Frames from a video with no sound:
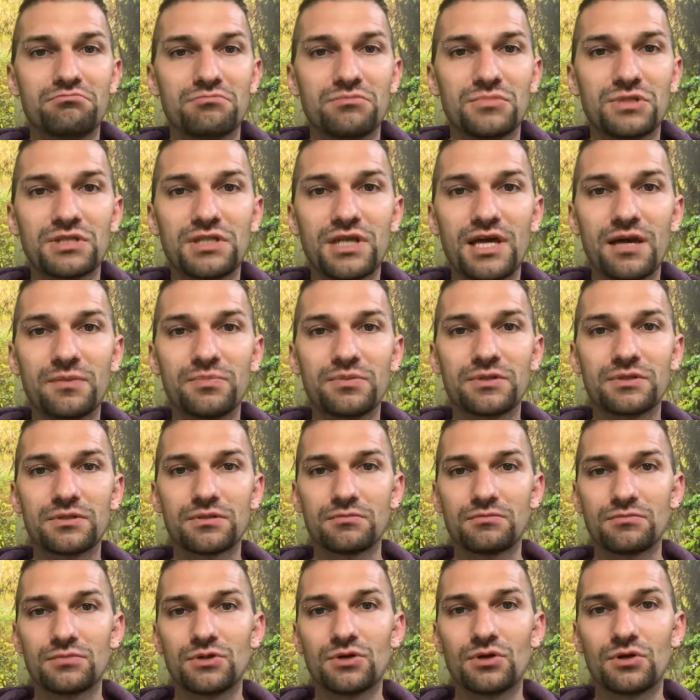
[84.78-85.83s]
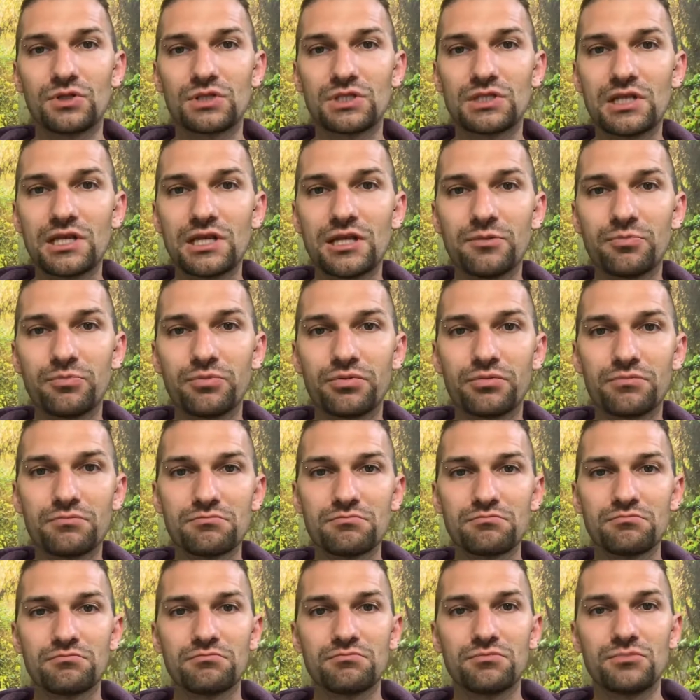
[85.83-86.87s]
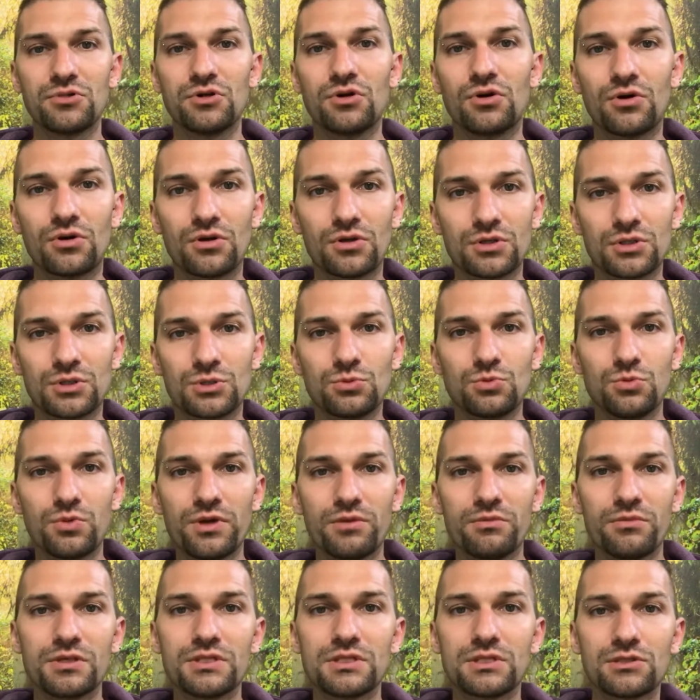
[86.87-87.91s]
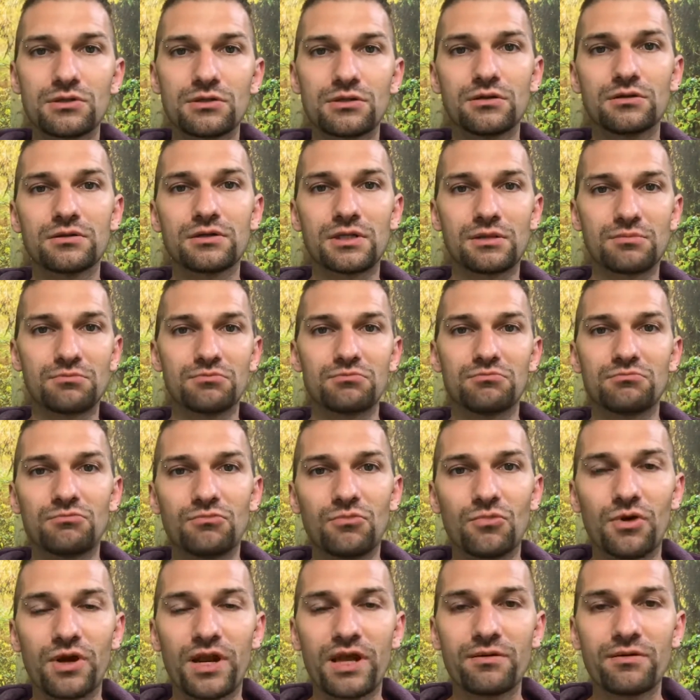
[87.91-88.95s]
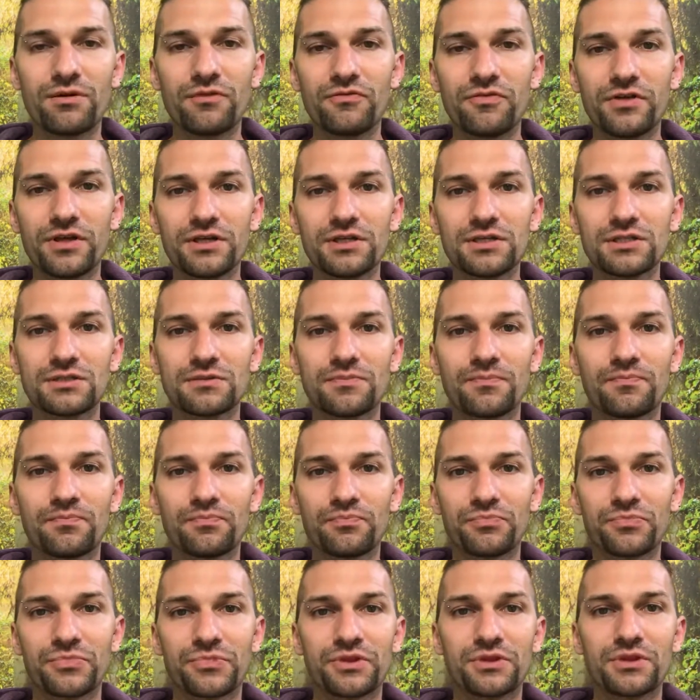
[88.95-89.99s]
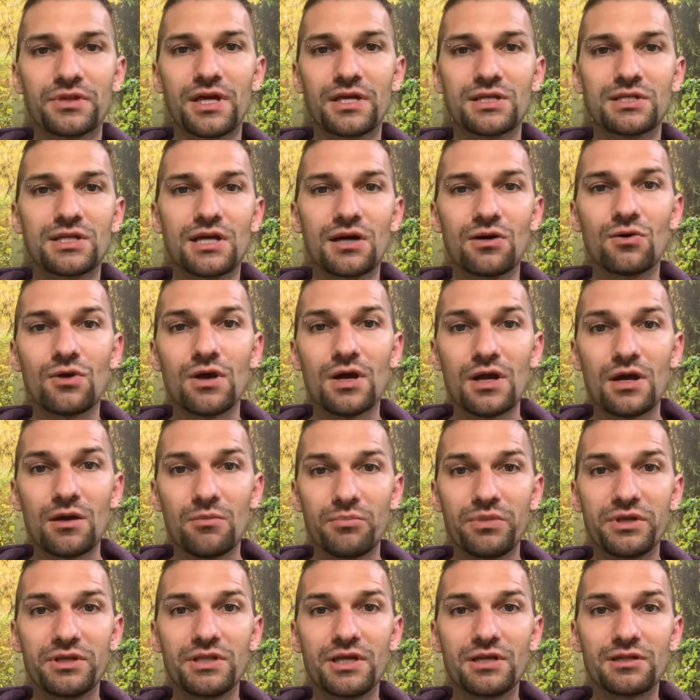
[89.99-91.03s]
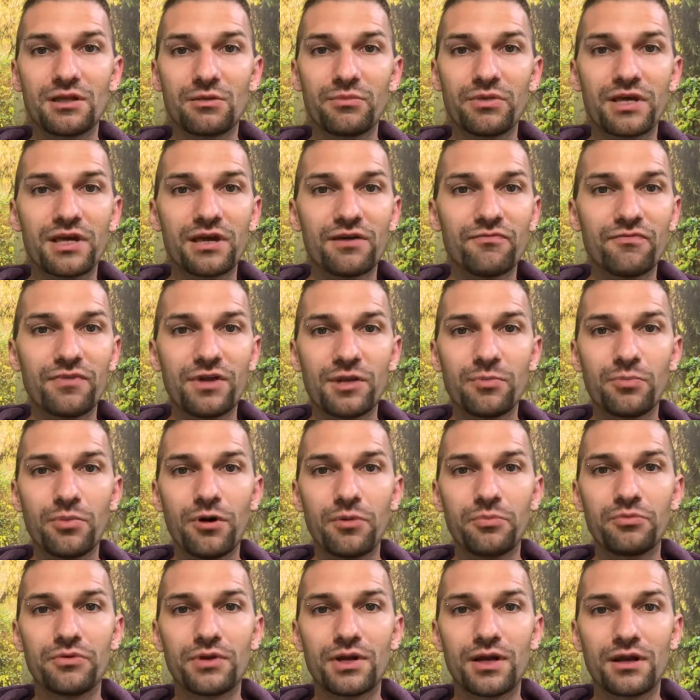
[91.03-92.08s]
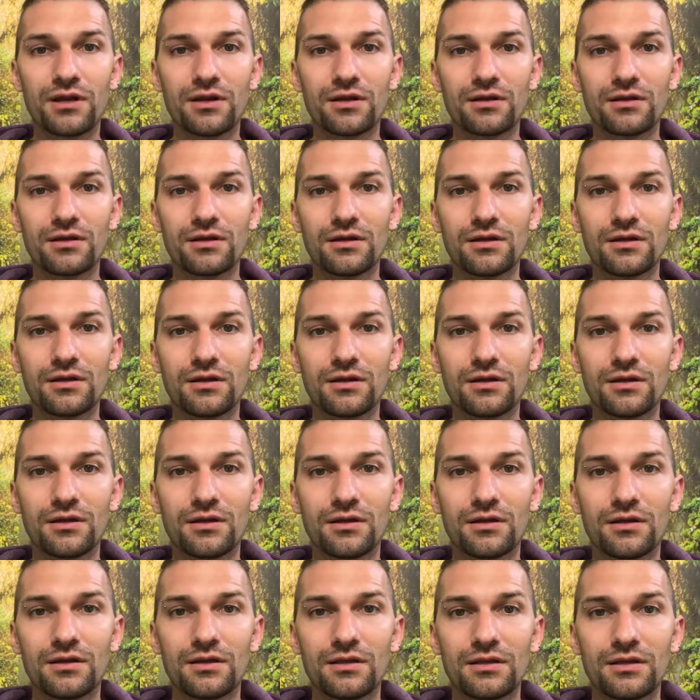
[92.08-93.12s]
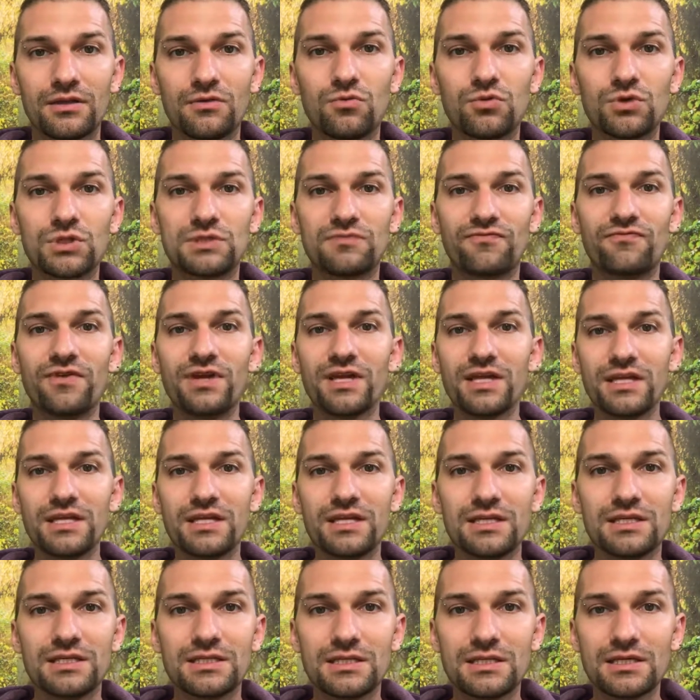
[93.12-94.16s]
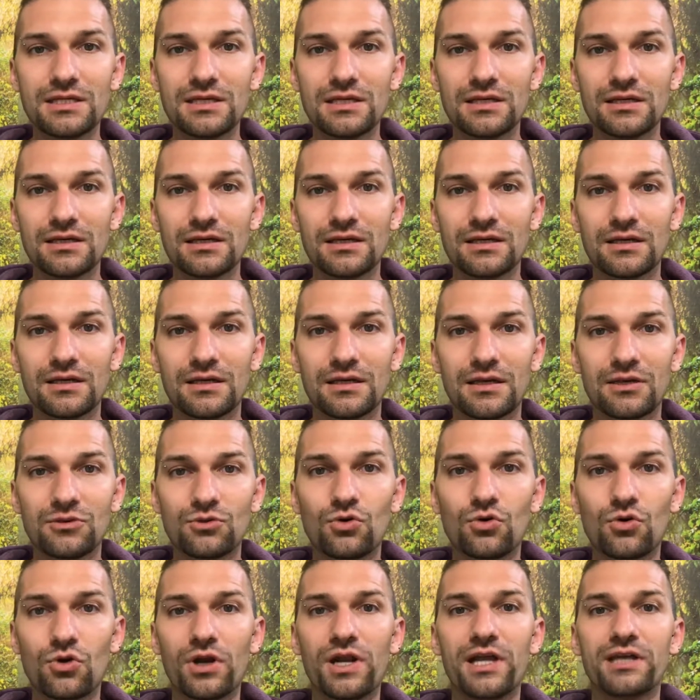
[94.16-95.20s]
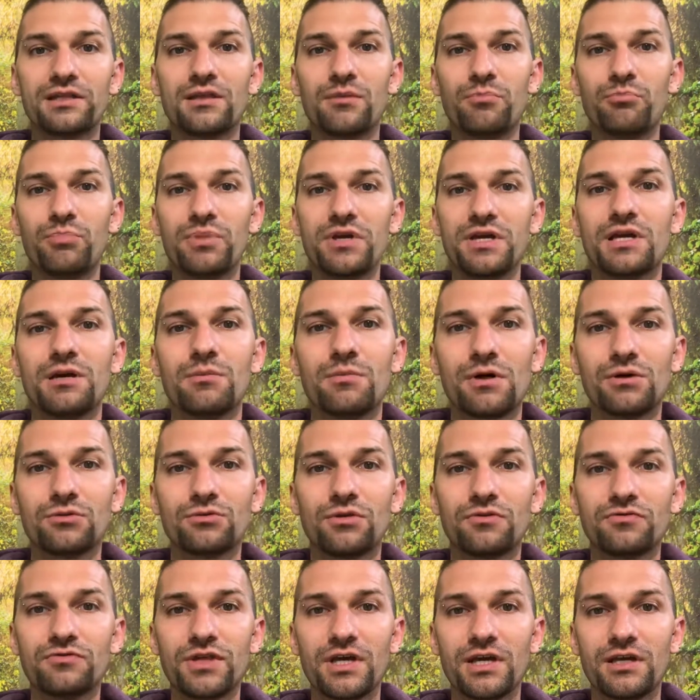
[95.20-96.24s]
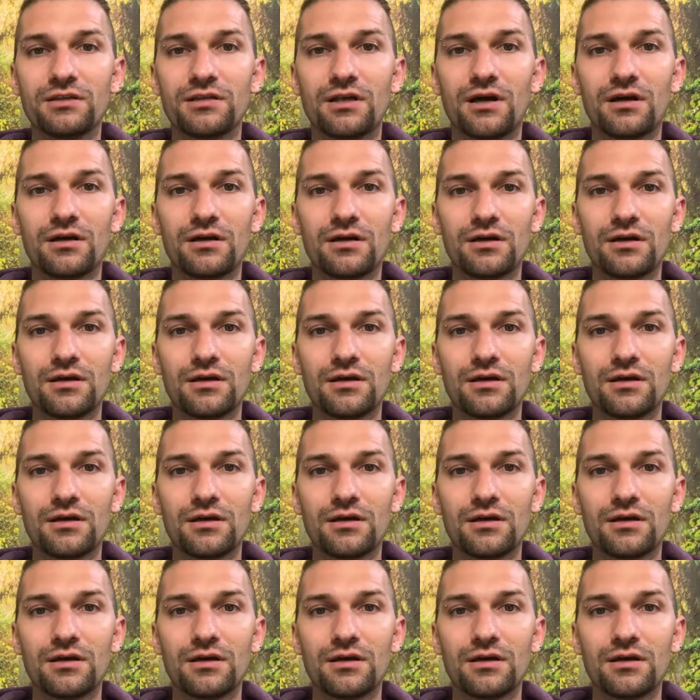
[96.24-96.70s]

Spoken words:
steps, your sleep, your swimming strokes and whatever things, that's how big data became very popular. It was very easy to collect a big amount of data.